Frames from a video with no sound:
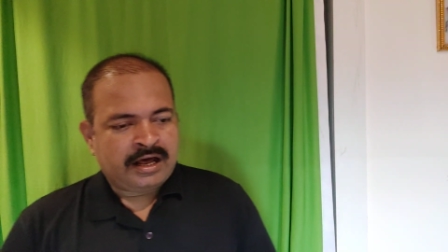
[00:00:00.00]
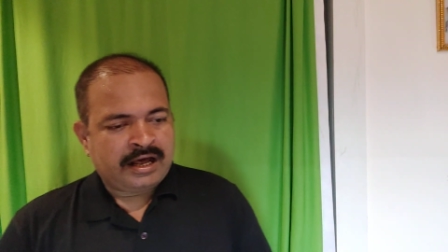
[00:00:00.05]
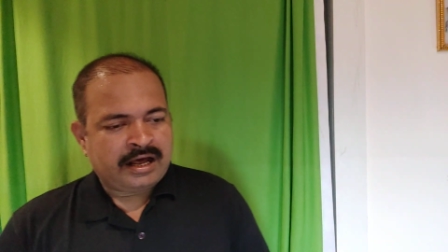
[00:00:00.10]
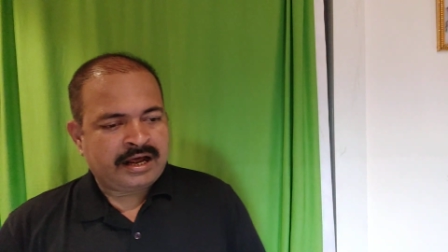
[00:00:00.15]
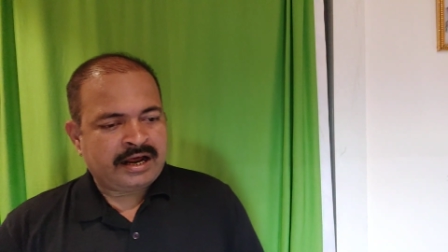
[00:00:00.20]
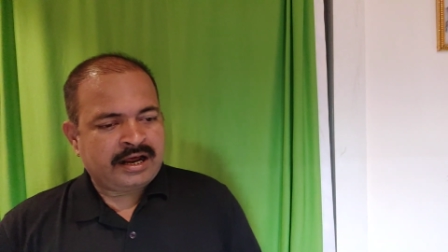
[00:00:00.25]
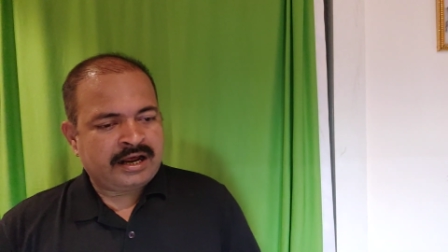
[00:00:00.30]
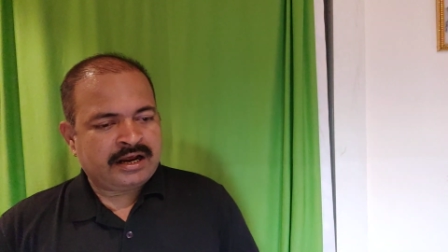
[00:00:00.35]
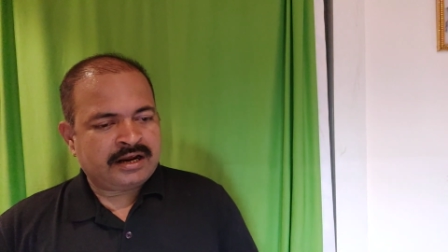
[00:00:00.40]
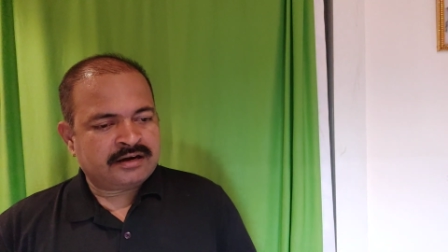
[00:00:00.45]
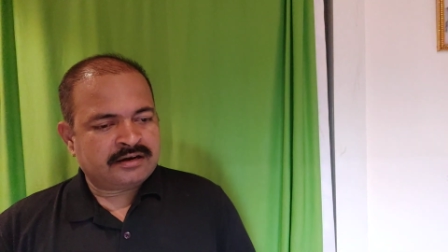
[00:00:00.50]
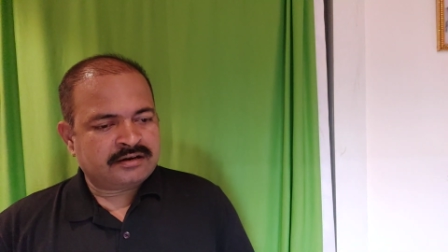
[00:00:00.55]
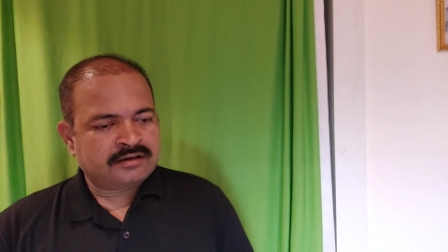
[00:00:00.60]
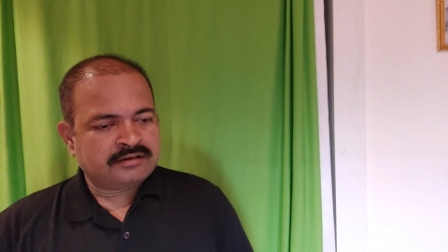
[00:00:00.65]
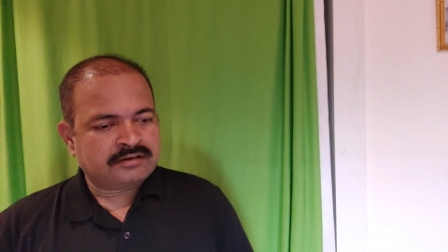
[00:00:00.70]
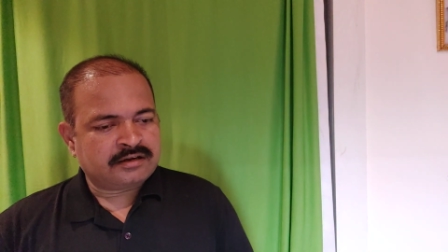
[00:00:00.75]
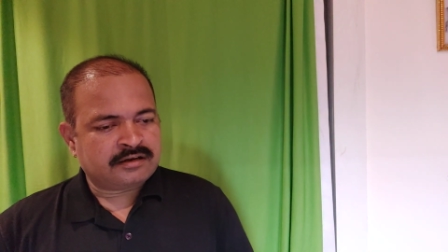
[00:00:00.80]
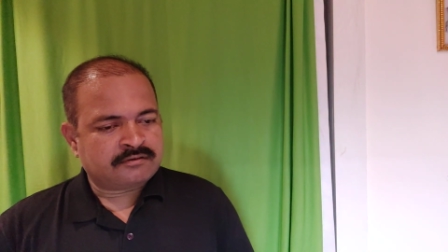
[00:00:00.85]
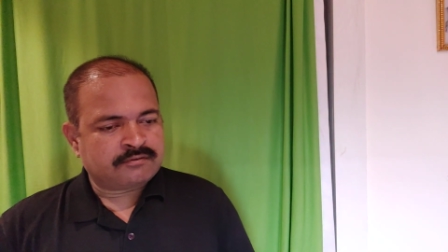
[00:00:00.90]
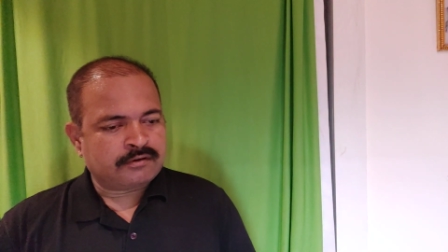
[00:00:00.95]
and
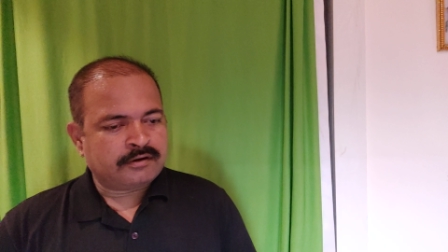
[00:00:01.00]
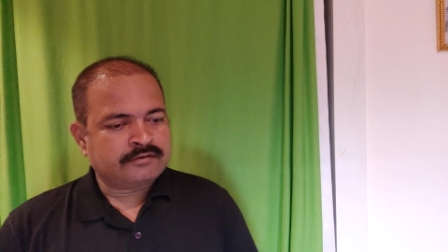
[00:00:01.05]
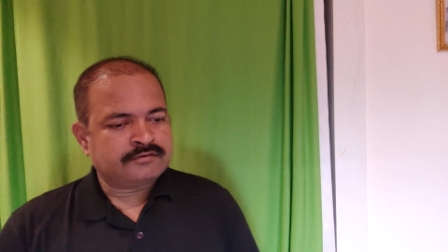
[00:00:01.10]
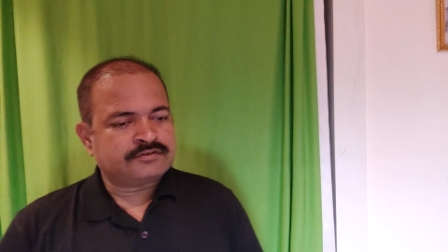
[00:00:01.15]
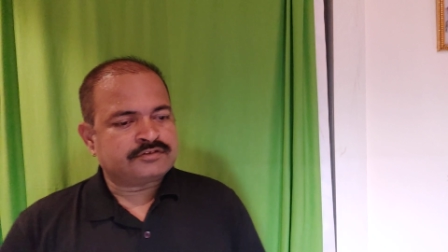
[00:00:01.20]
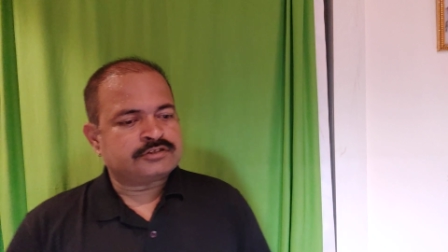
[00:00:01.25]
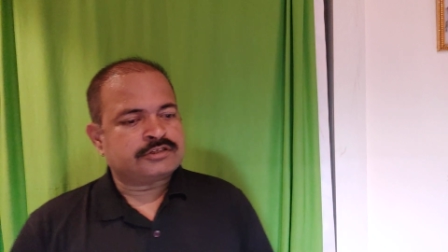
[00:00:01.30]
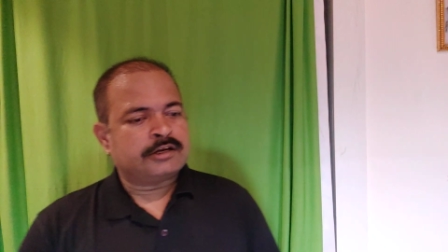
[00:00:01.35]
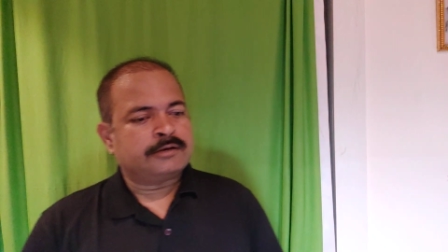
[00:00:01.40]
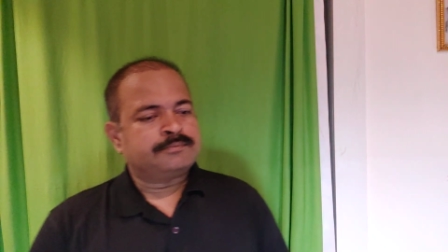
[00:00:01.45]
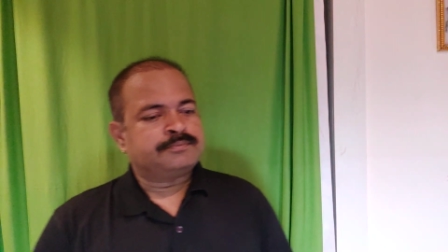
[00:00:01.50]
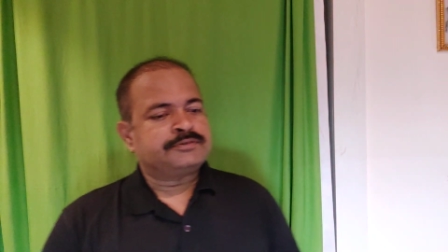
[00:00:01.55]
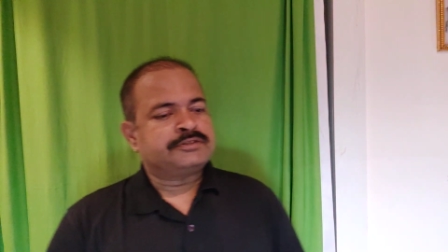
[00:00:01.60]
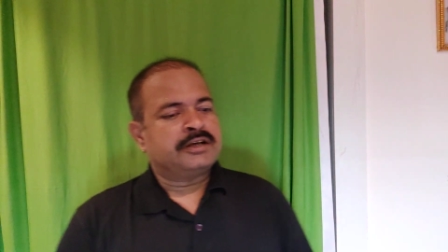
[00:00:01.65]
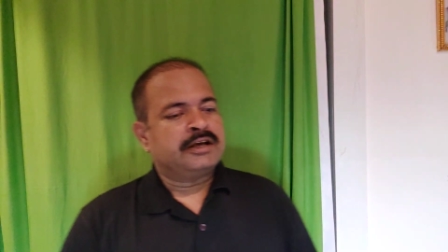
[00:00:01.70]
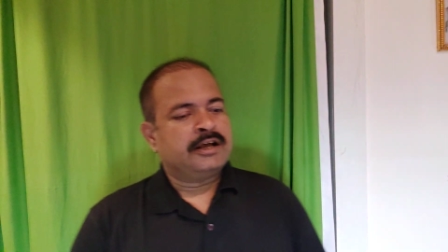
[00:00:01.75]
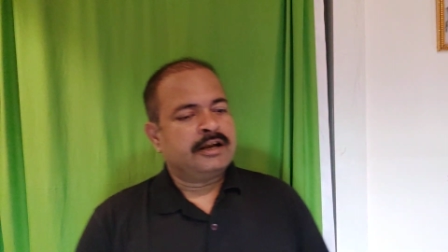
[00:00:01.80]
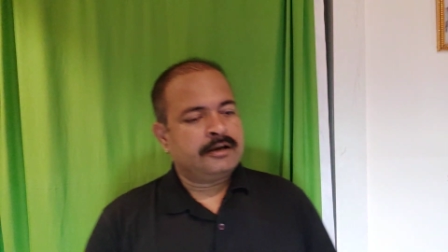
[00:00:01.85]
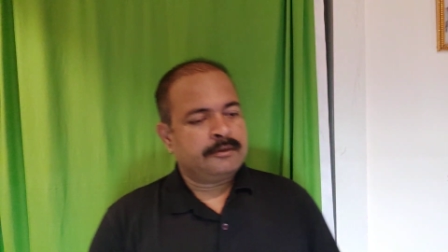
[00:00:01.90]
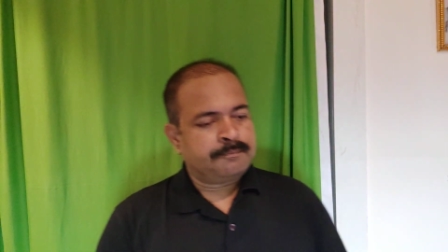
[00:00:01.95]
the 12
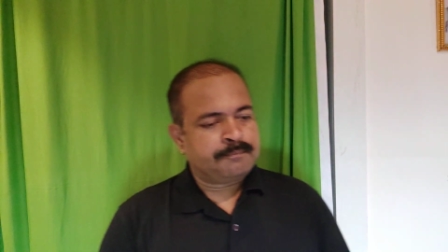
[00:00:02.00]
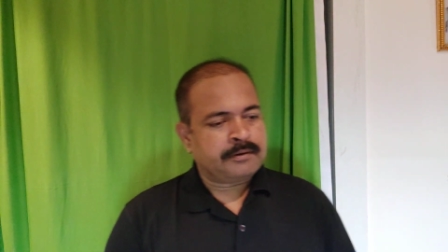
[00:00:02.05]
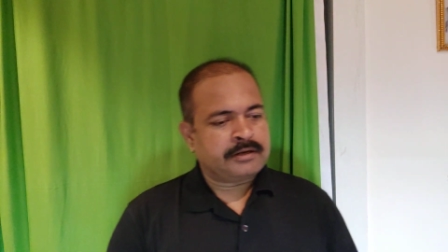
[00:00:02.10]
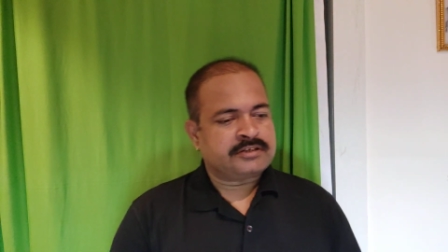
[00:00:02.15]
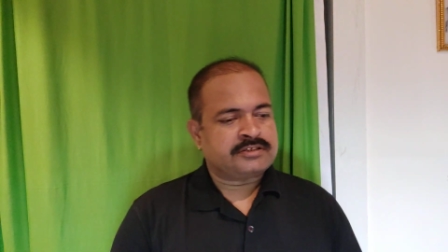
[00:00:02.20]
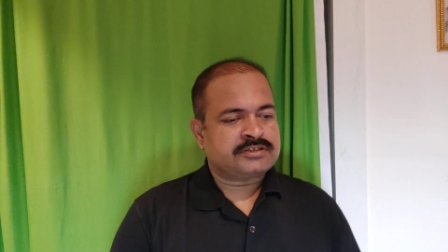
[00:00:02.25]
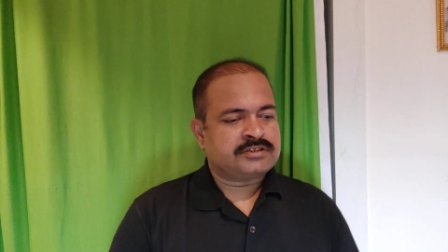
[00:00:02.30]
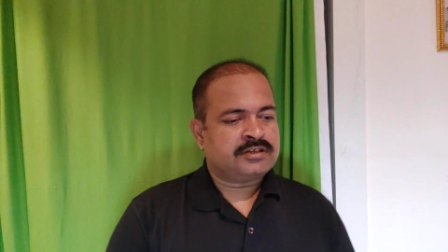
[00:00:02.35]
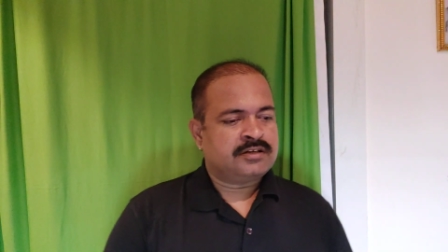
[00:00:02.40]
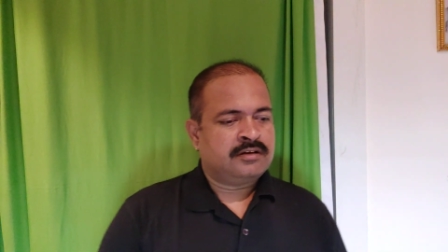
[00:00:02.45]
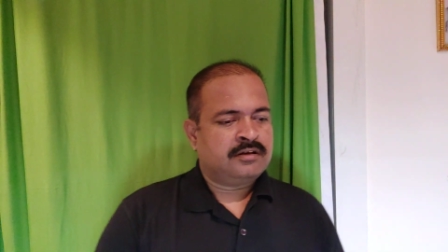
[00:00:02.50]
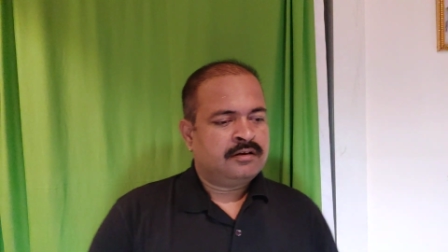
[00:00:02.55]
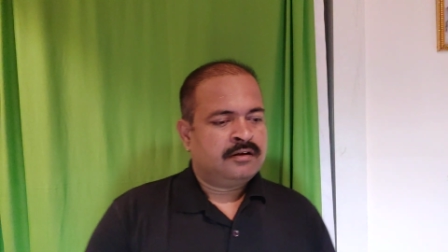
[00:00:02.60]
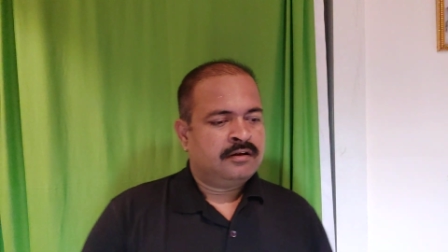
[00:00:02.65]
steps help us